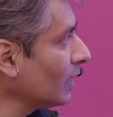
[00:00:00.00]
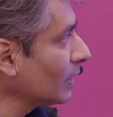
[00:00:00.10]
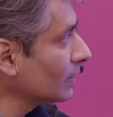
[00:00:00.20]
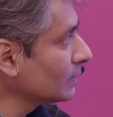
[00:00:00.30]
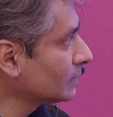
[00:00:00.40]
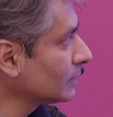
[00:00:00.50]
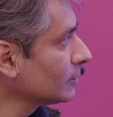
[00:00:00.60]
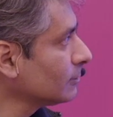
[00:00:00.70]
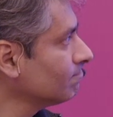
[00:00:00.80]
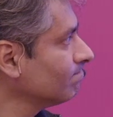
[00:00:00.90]
And
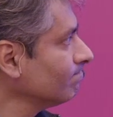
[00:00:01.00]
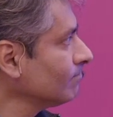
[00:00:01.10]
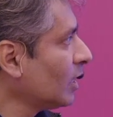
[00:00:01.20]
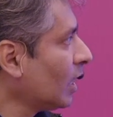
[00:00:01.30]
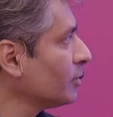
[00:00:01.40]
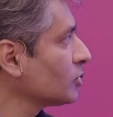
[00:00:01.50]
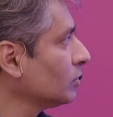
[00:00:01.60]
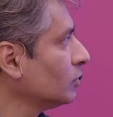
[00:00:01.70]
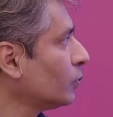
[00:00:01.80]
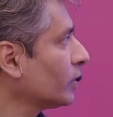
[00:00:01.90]
Amazon Nova